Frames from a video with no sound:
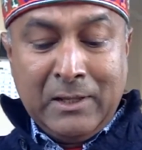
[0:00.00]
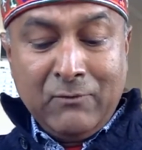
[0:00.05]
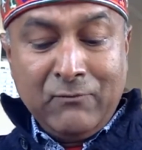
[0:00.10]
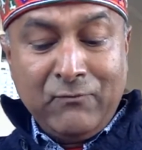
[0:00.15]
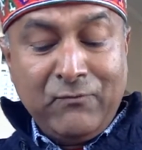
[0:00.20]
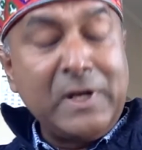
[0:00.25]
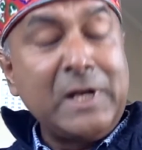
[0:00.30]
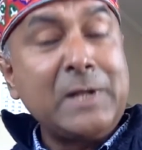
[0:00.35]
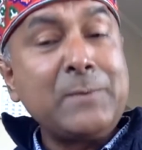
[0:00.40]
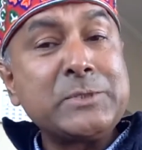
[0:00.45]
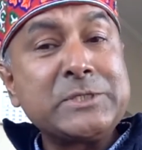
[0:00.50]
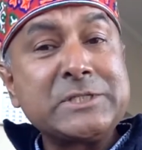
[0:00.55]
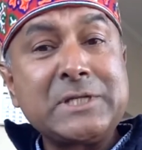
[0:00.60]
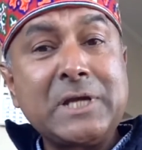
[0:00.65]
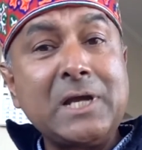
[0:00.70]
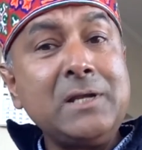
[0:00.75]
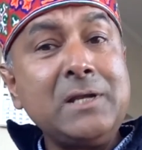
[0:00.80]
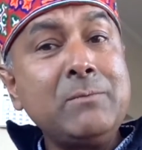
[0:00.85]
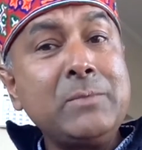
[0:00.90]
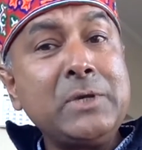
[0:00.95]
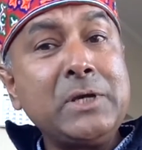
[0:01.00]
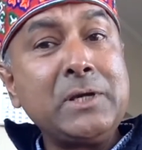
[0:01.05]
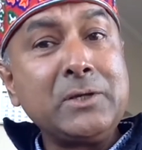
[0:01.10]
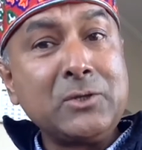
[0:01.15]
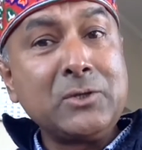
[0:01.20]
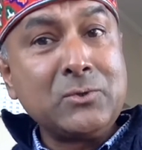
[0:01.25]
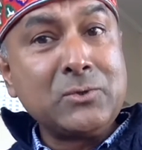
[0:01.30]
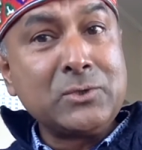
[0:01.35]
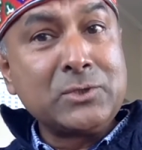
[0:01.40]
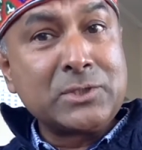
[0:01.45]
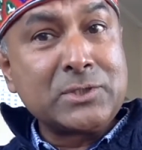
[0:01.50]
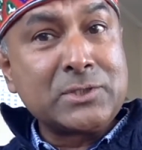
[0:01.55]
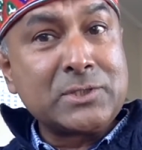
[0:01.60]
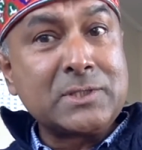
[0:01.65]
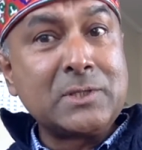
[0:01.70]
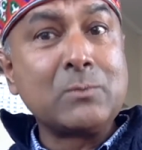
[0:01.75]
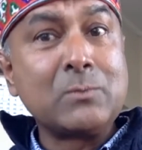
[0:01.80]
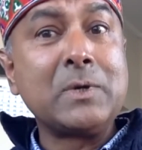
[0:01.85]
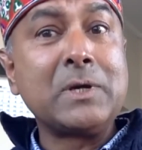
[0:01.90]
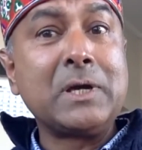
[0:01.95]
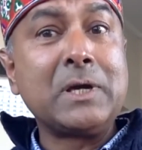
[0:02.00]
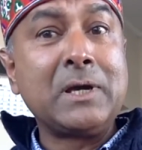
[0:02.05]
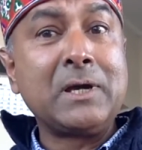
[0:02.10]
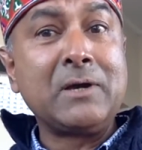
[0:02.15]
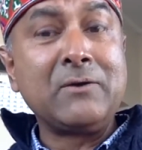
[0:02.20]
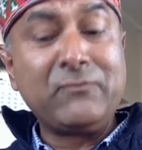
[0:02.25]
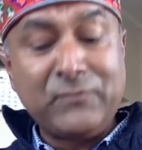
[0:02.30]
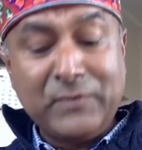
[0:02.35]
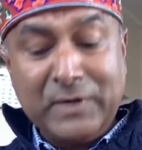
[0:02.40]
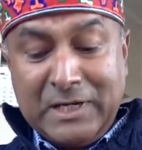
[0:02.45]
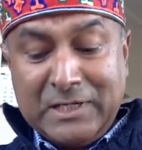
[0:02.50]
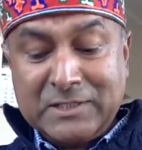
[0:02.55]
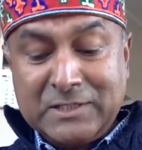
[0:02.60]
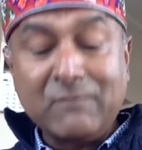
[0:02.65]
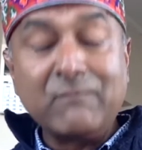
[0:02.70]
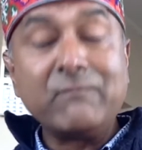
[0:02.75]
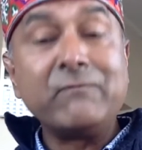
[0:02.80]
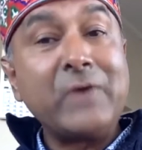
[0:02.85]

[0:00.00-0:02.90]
Philip Steinberg uses the phrase